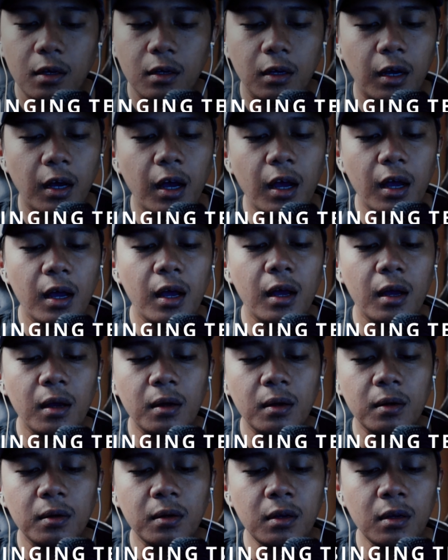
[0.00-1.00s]

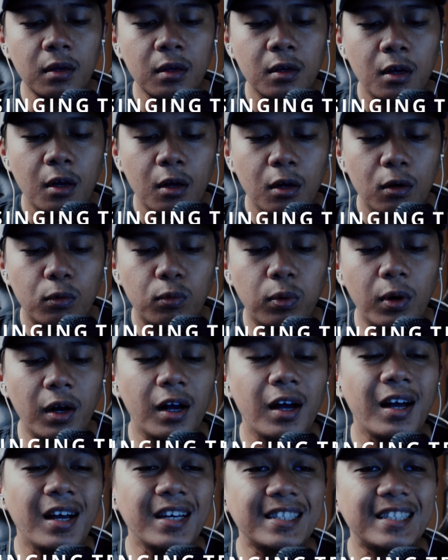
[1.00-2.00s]
How
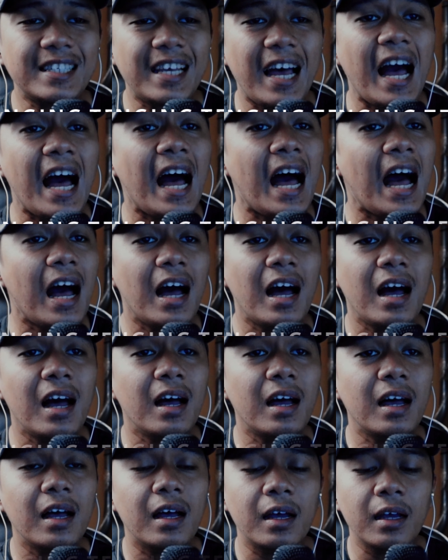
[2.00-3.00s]
was
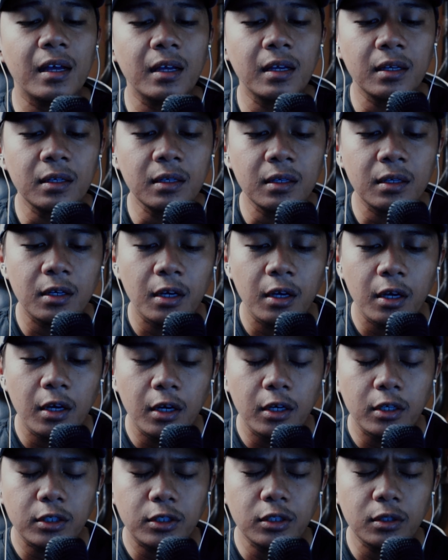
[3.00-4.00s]
I
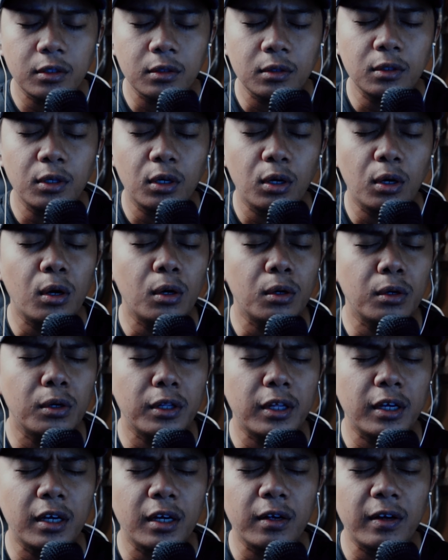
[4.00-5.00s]
to
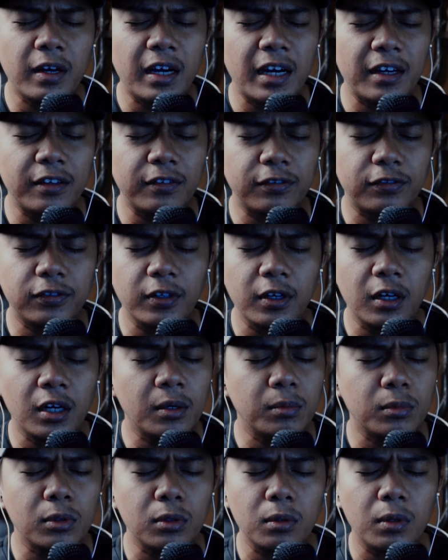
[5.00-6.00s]
know the right
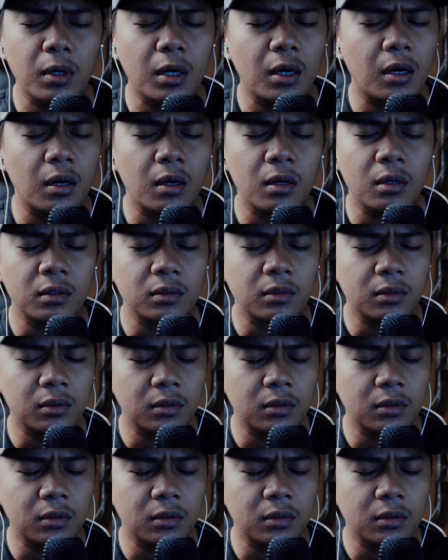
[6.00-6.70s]
from wrong?